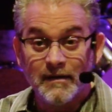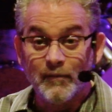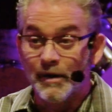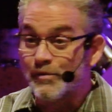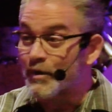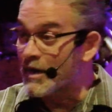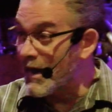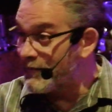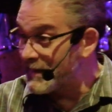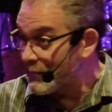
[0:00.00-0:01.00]
When you
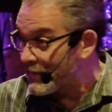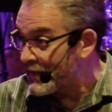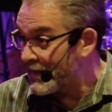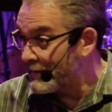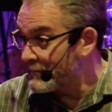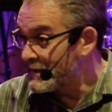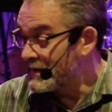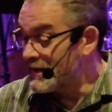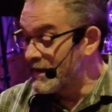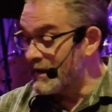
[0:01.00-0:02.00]
covenant with him,
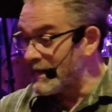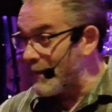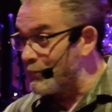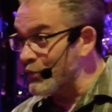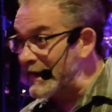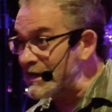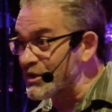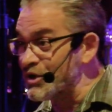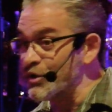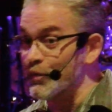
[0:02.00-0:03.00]
that
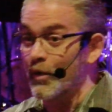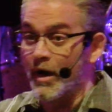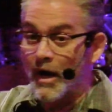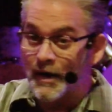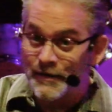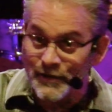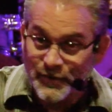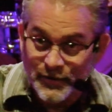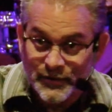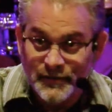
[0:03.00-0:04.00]
brings you
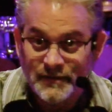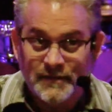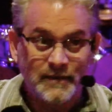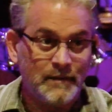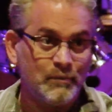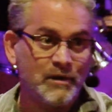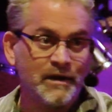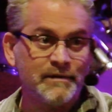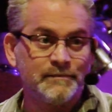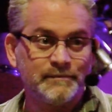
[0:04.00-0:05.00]
under the
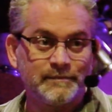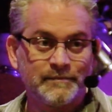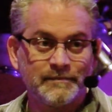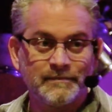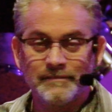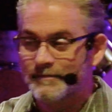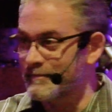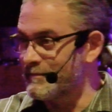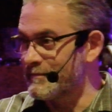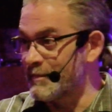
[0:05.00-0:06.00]
blood.
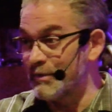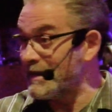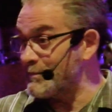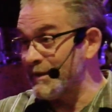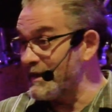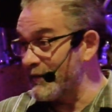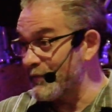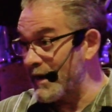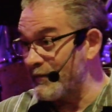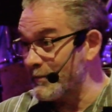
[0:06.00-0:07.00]
The blood's been there
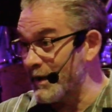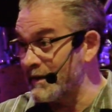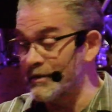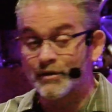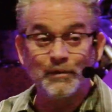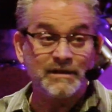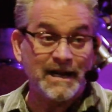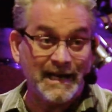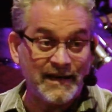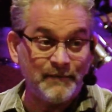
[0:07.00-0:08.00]
for everybody. Yeshua said,
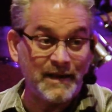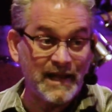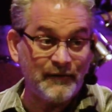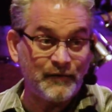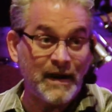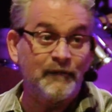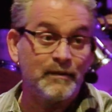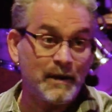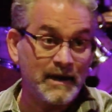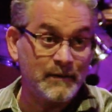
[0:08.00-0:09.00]
I give my life for
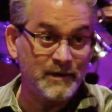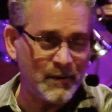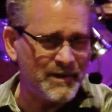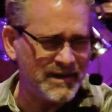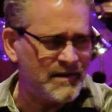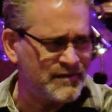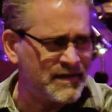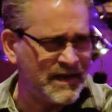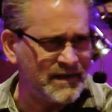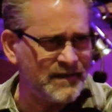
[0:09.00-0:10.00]
everybody. Are we
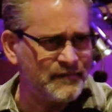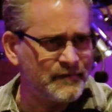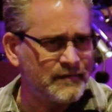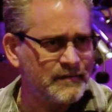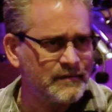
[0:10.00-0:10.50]
understanding this?